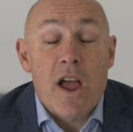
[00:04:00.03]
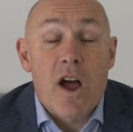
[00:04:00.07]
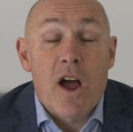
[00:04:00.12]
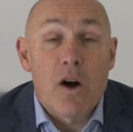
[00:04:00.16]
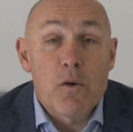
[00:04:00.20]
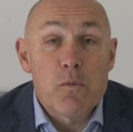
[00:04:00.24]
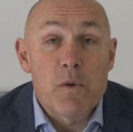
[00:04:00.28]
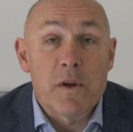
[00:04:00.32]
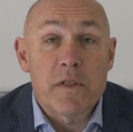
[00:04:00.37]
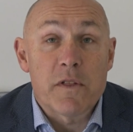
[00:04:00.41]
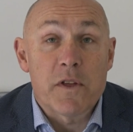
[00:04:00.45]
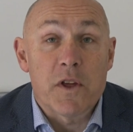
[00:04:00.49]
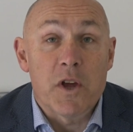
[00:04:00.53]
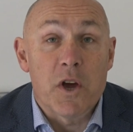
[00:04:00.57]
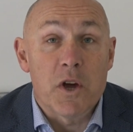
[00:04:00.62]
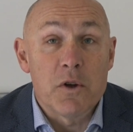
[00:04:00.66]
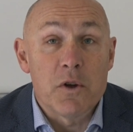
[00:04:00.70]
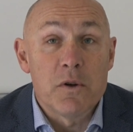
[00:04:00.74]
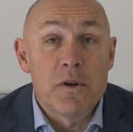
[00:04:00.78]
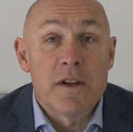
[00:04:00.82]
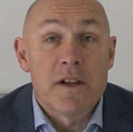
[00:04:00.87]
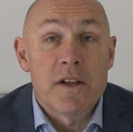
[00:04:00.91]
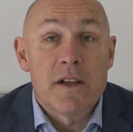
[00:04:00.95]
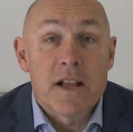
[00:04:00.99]
are with
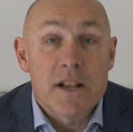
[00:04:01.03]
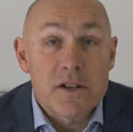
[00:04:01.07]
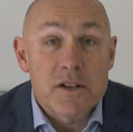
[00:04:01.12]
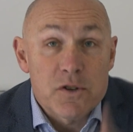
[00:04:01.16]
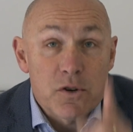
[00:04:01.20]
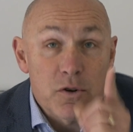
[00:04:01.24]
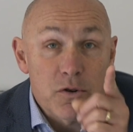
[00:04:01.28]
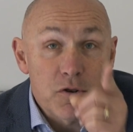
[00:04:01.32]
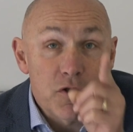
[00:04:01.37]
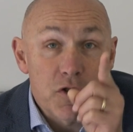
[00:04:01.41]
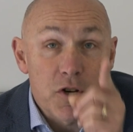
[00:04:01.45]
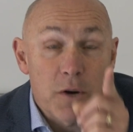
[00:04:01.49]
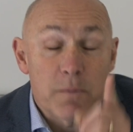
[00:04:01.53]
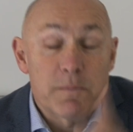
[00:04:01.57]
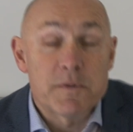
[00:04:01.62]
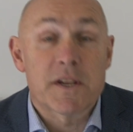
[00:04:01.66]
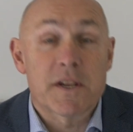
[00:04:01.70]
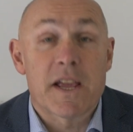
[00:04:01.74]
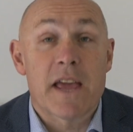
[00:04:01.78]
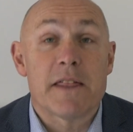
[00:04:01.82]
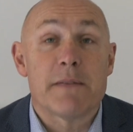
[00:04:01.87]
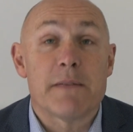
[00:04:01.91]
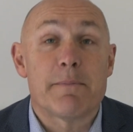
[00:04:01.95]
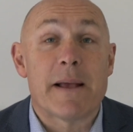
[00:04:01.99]
you, it's your job to
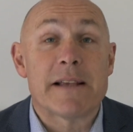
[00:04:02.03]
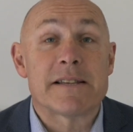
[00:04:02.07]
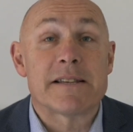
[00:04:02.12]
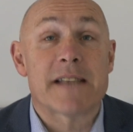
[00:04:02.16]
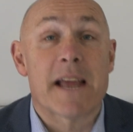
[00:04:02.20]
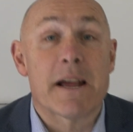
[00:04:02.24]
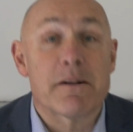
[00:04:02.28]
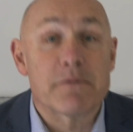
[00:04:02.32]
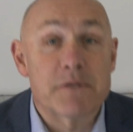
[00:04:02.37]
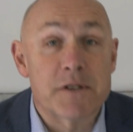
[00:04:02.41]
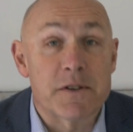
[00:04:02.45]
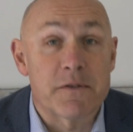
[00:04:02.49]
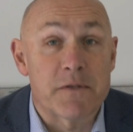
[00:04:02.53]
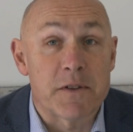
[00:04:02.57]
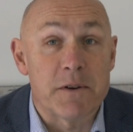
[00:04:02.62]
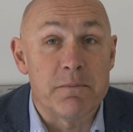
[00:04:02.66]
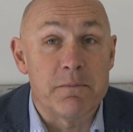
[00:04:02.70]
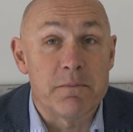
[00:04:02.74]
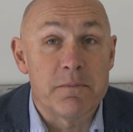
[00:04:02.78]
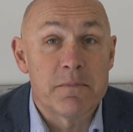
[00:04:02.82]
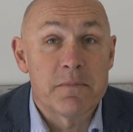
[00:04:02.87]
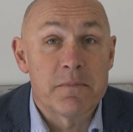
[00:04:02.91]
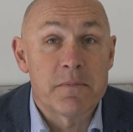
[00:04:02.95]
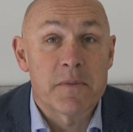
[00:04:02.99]
get the best out of them.